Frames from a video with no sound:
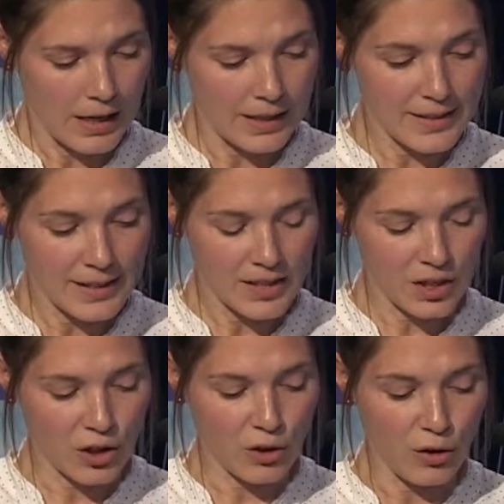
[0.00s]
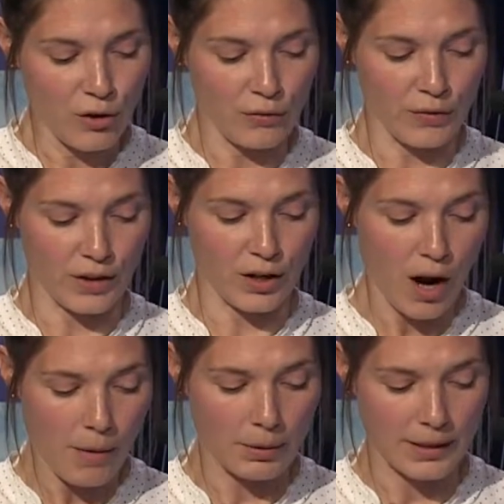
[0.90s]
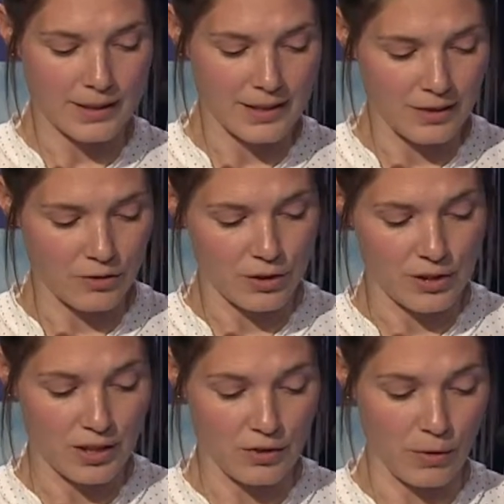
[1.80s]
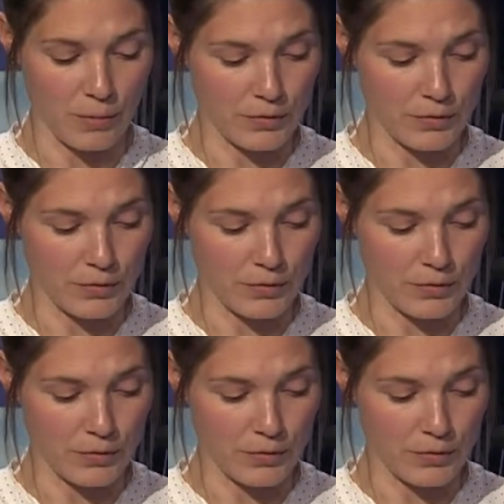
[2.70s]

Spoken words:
And since a cure for the complex syndrome